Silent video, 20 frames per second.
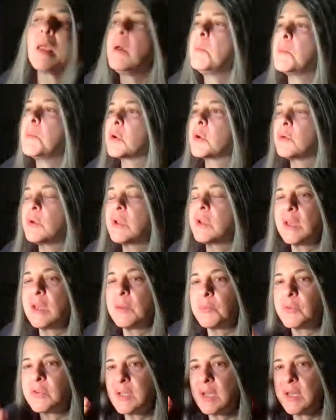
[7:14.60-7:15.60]
Mercury can
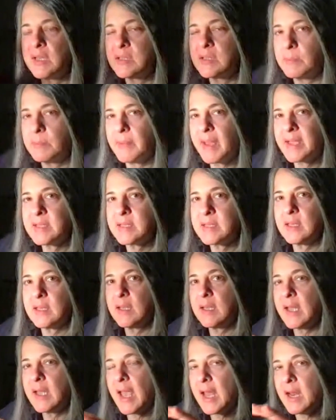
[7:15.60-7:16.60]
present as a
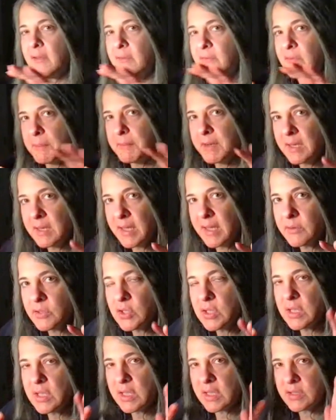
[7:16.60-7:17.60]
masculine and a feminine
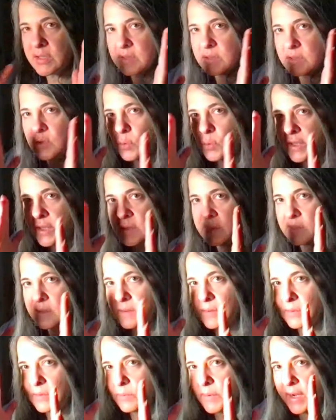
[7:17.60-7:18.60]
energy. It's the twins,
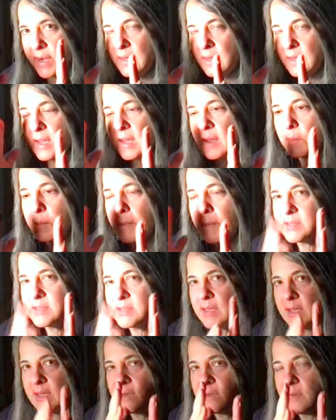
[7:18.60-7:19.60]
right?
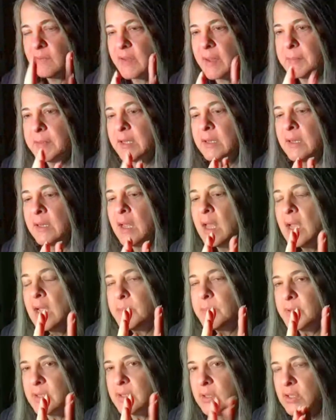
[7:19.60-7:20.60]
Masculine and feminine.
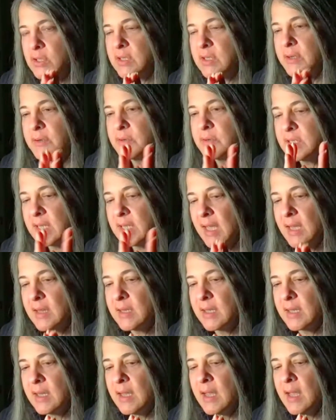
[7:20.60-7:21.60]
But just understand
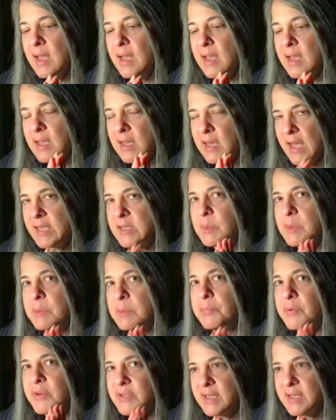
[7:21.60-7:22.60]
that it has been
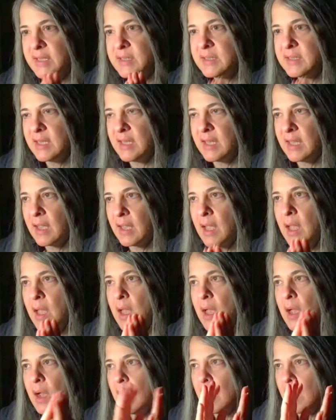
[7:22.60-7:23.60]
presenting
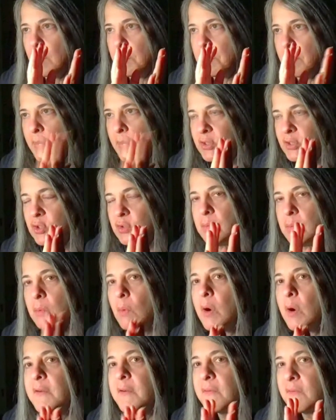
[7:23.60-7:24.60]
uh, much
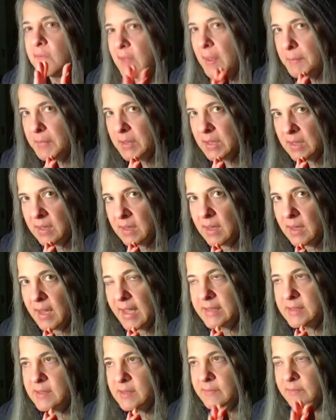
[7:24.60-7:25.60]
more feminine
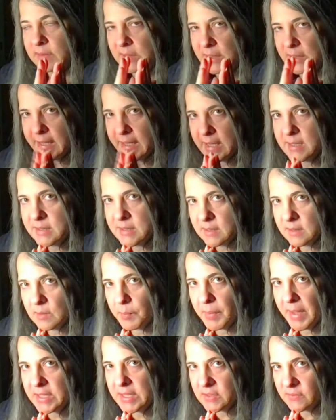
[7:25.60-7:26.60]
as of late, the
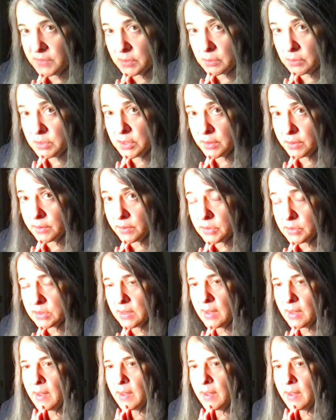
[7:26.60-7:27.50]
past few years,